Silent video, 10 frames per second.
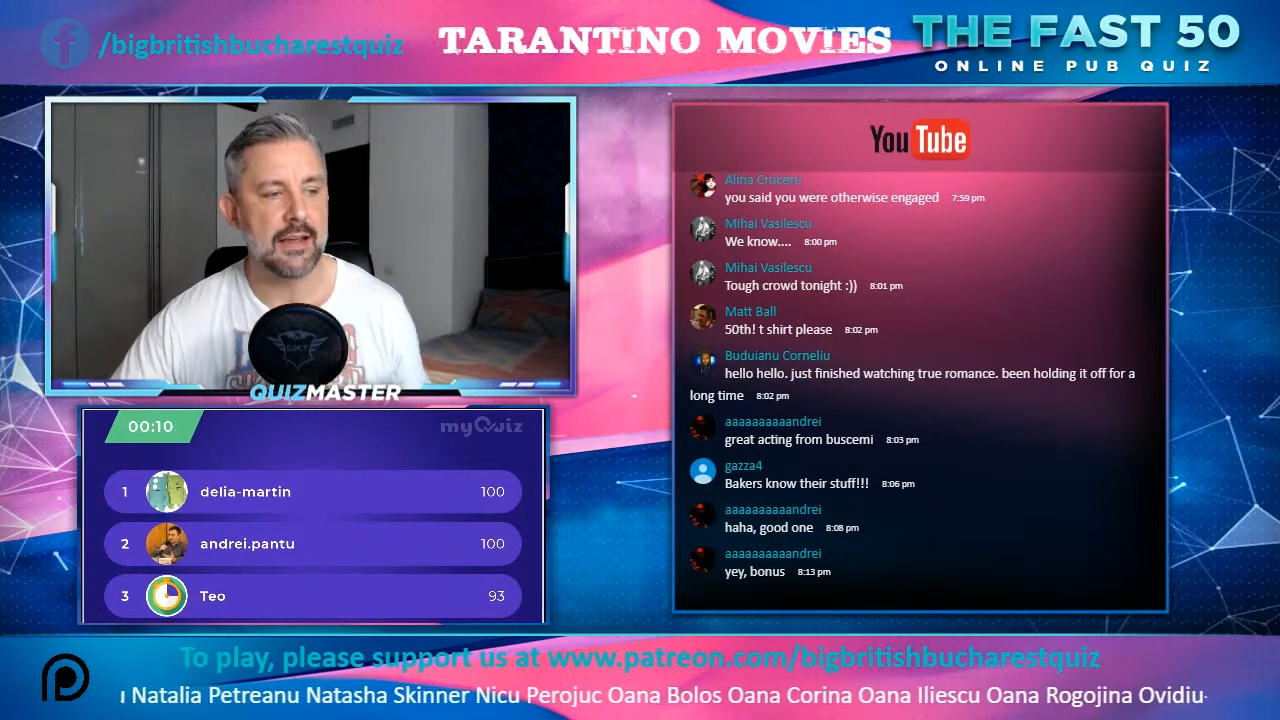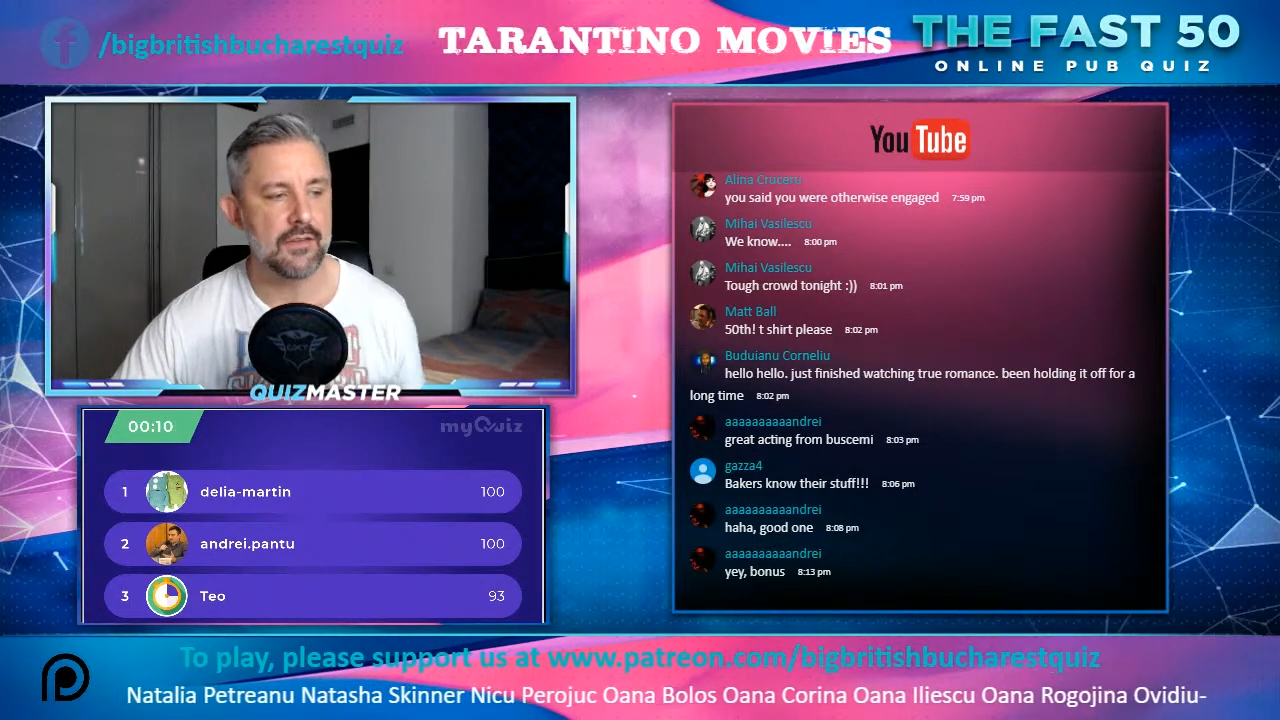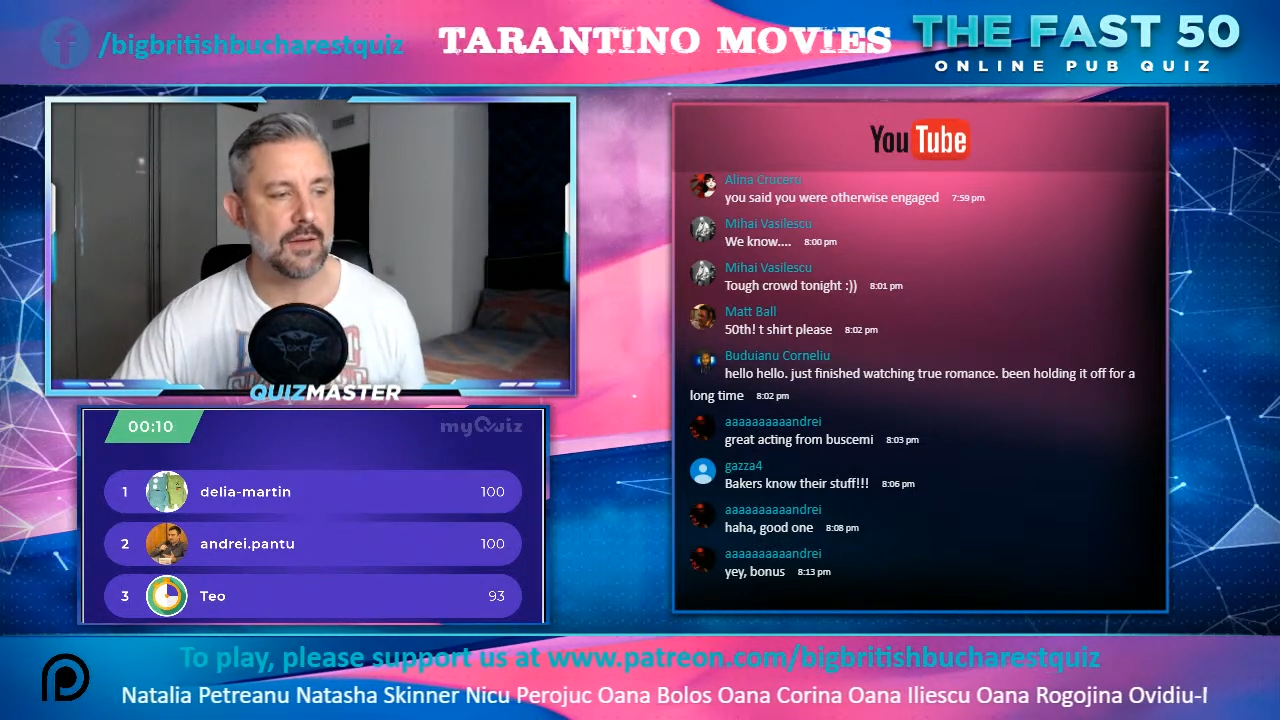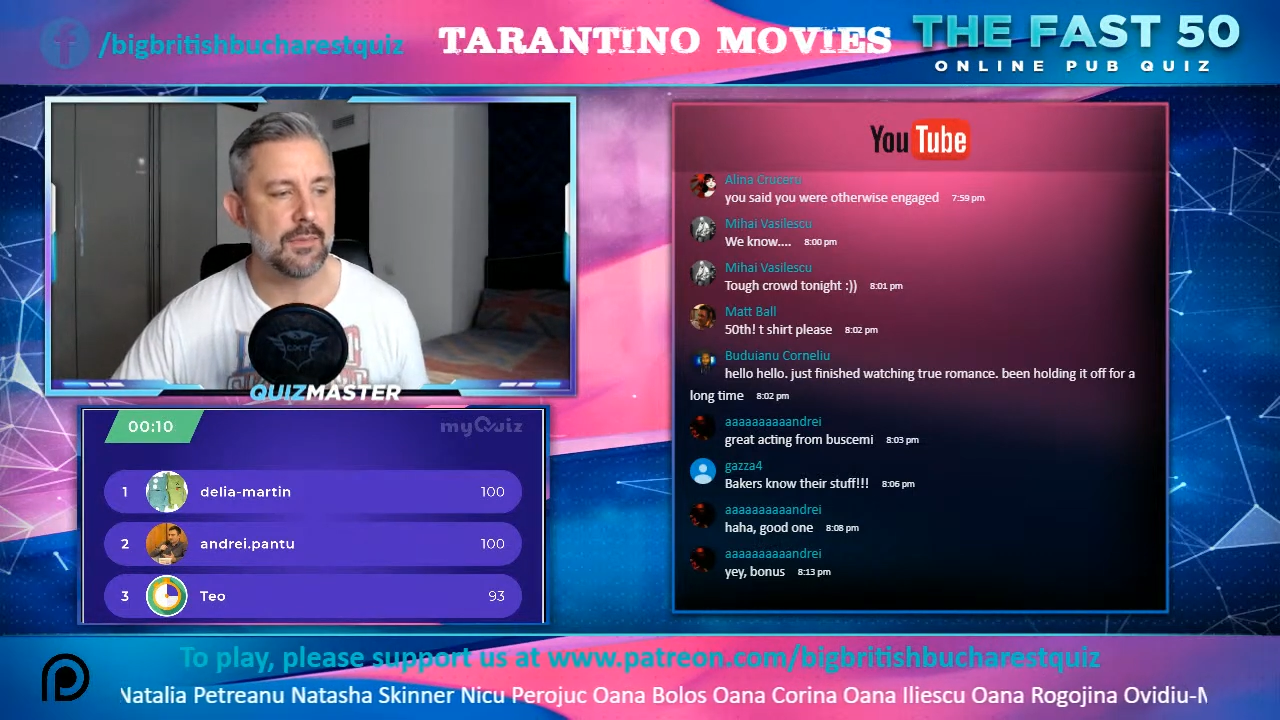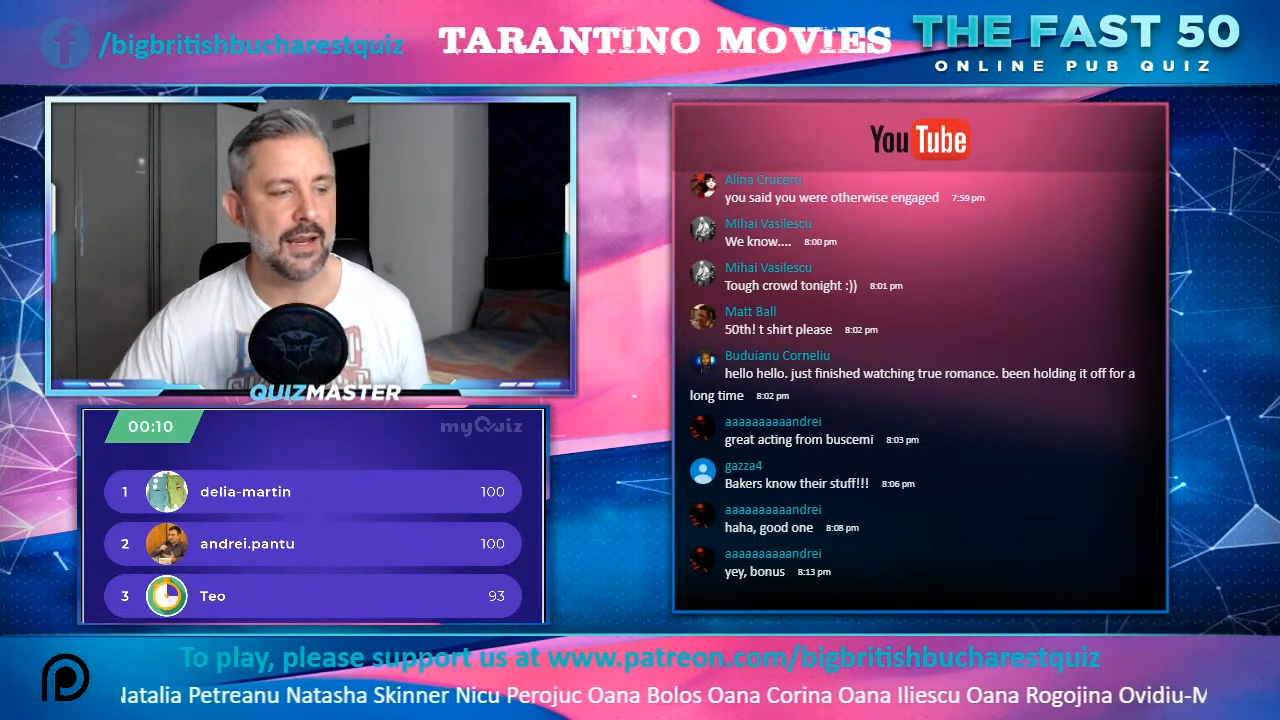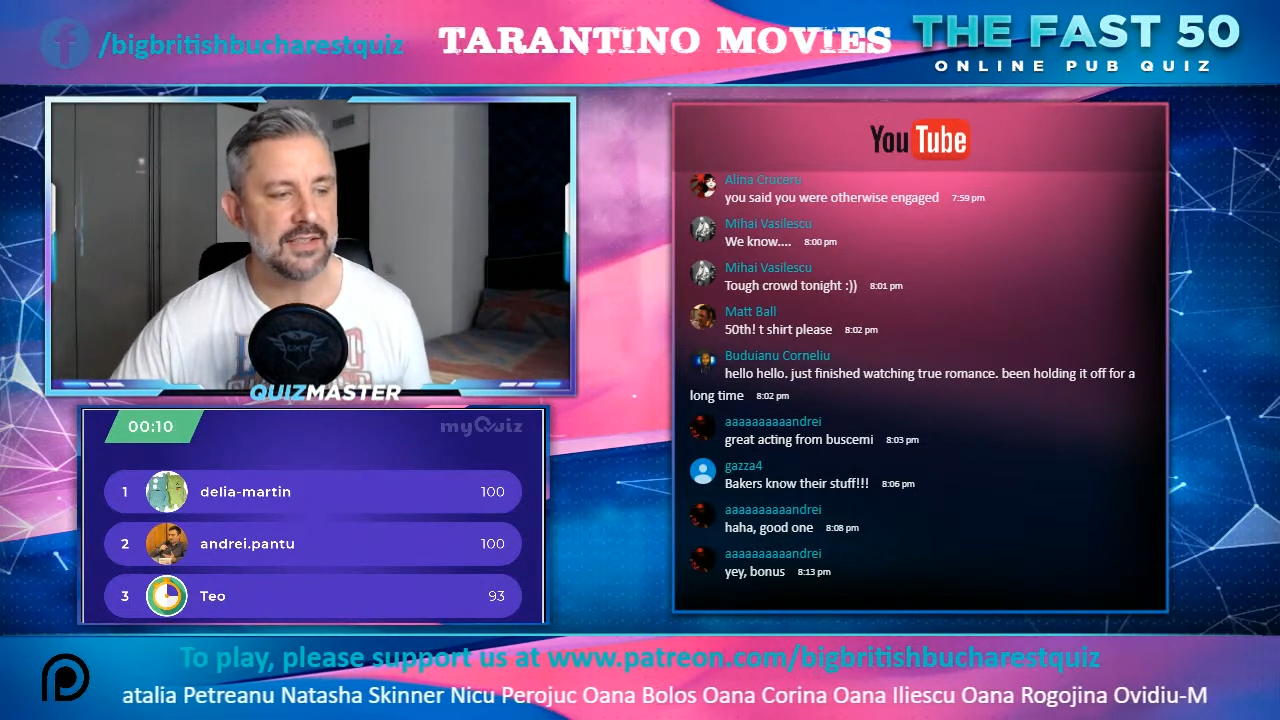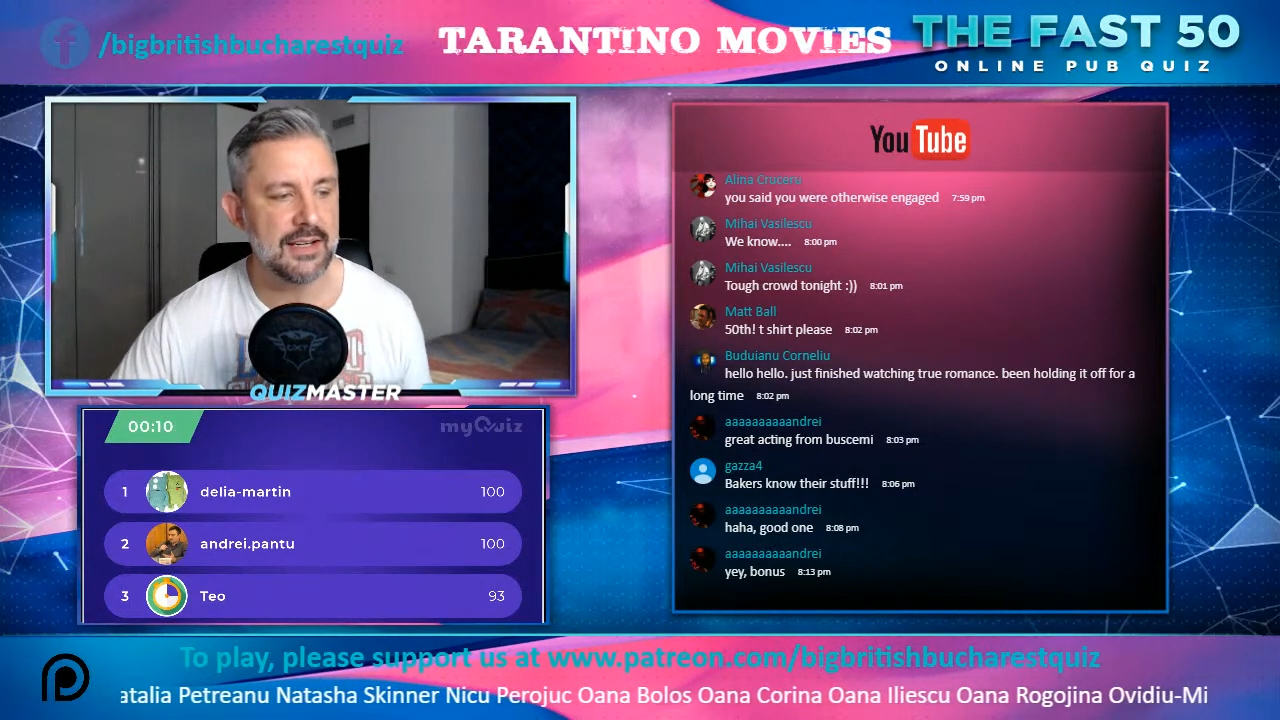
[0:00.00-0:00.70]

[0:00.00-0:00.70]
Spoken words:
that 3rd place.